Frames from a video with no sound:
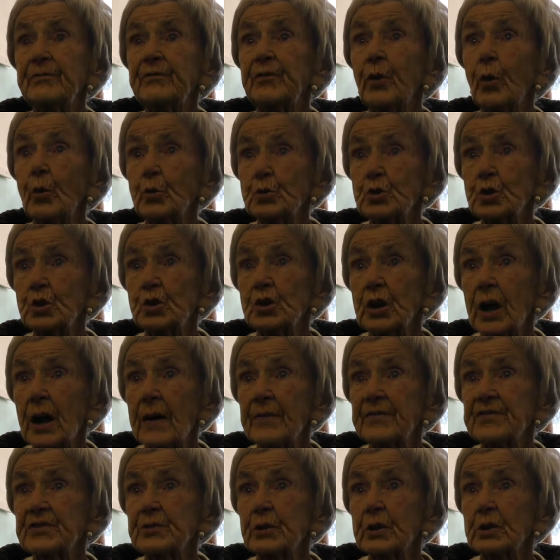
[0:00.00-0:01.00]

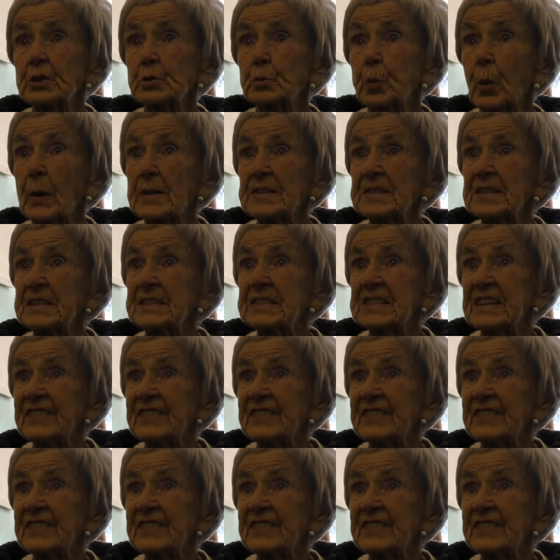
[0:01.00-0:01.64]
photographs that wanted